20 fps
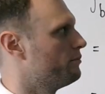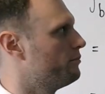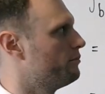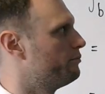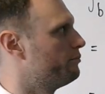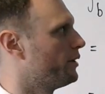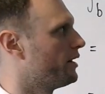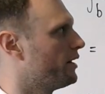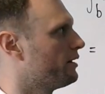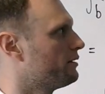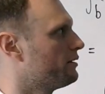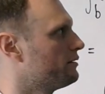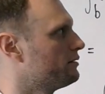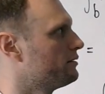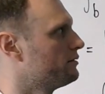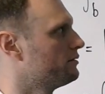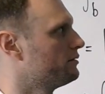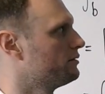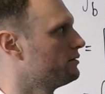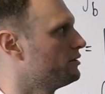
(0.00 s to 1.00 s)
But
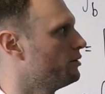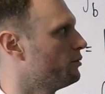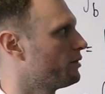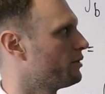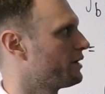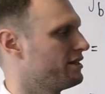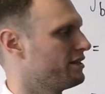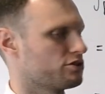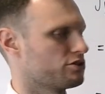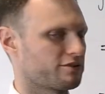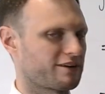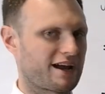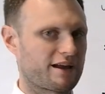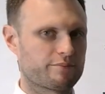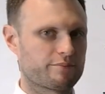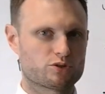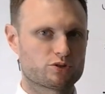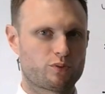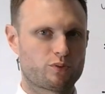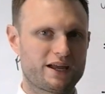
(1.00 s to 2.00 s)
you want to integrate
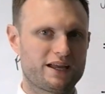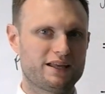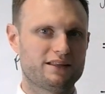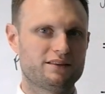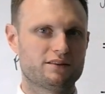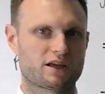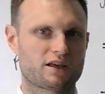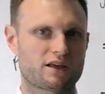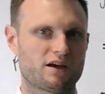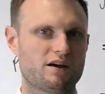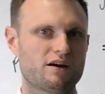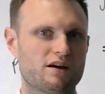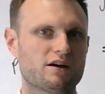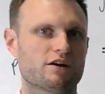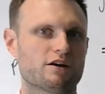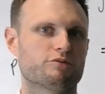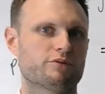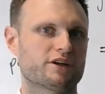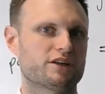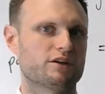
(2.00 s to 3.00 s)
between the
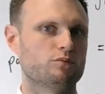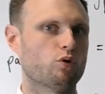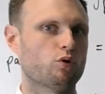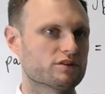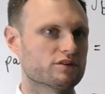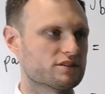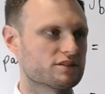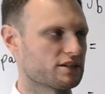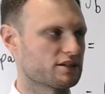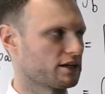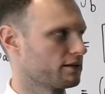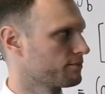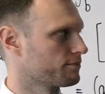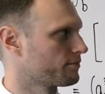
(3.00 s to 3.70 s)
curve where you want it.